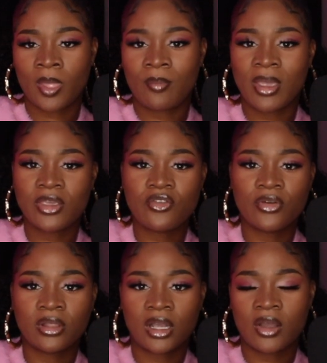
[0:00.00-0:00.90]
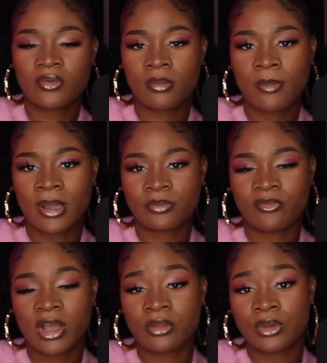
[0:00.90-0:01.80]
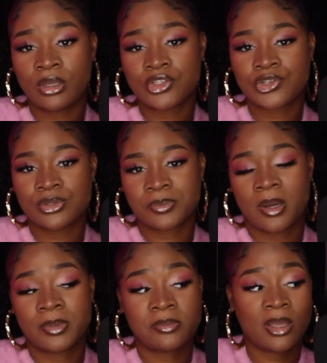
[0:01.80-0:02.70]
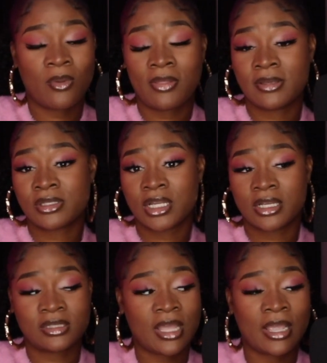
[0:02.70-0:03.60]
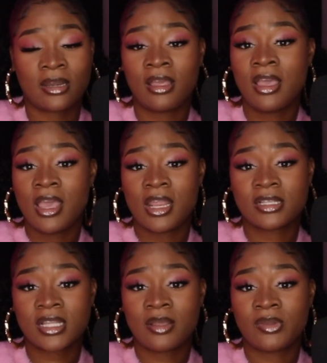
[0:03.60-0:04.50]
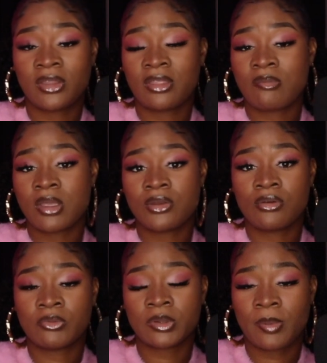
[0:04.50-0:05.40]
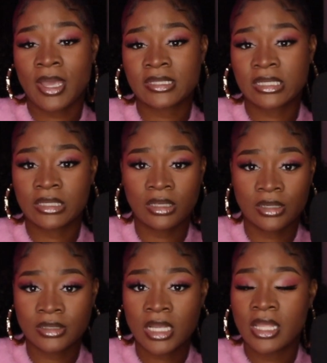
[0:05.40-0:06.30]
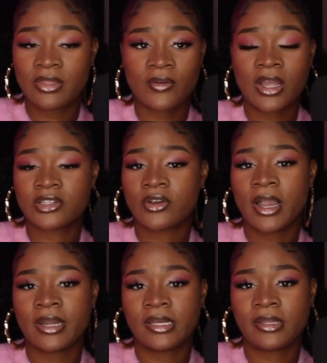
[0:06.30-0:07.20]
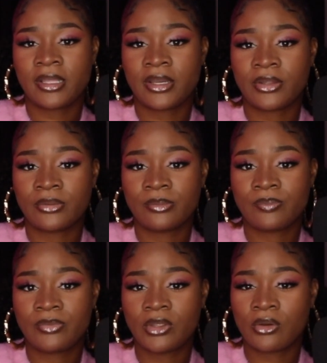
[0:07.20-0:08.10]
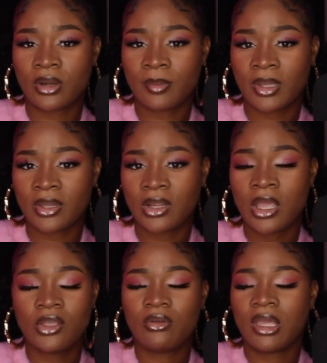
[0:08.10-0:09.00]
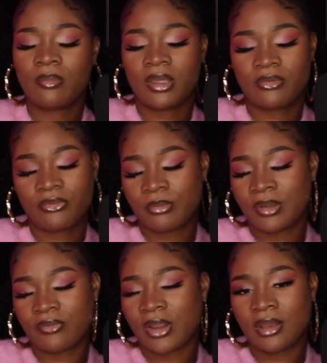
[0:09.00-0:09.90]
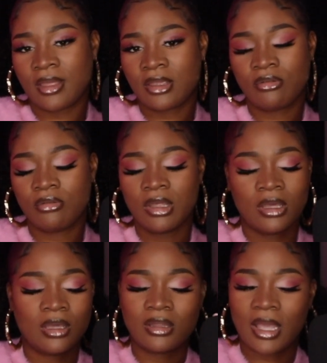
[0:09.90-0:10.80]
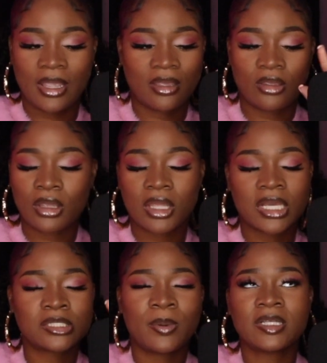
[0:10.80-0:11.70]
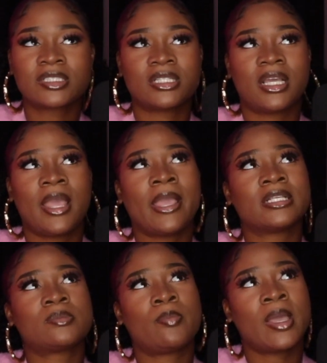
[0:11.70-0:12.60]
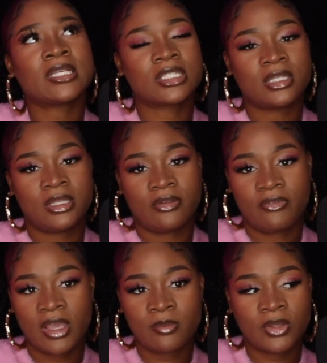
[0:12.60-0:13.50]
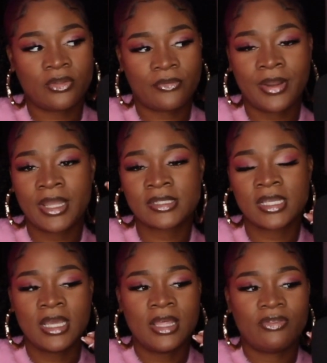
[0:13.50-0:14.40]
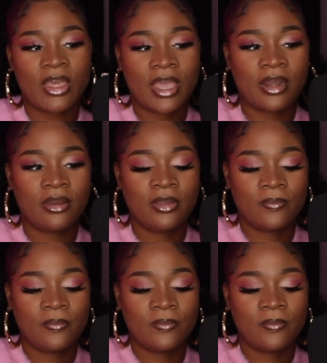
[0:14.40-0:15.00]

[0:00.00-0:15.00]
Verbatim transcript: make you feel uncomfortable about following your truest purpose. Meanwhile, they're stuck, stagnant in the same thing that they've been doing for the past ten years. They're not trying anything new. You know what I mean? You can't be be afraid of that. You, like, especially, especially the family, the friends that